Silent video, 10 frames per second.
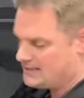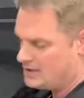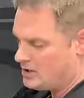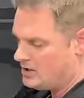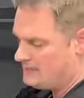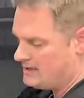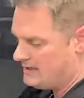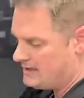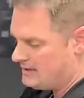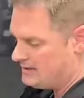that are on
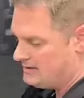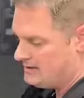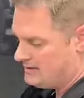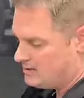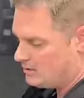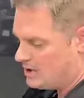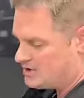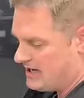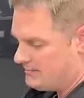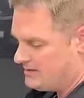my
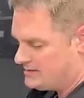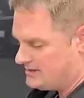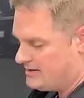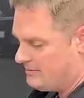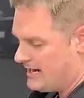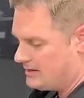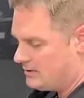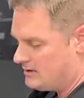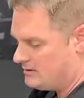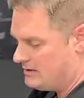garage cabinets in the
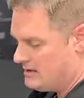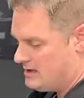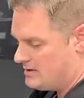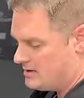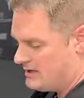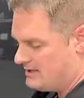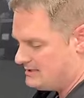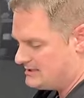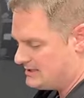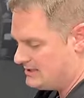background. There
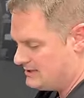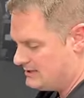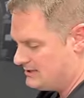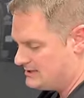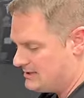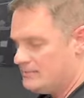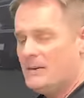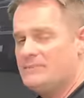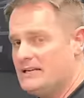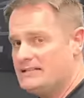is some
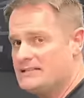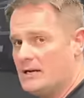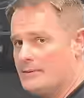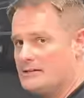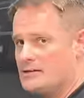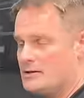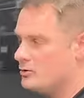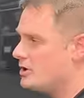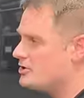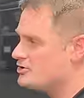updates coming to the
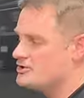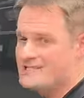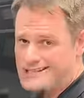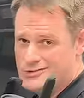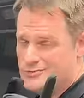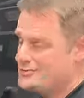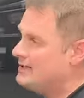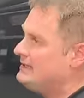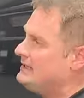garage. Stay tuned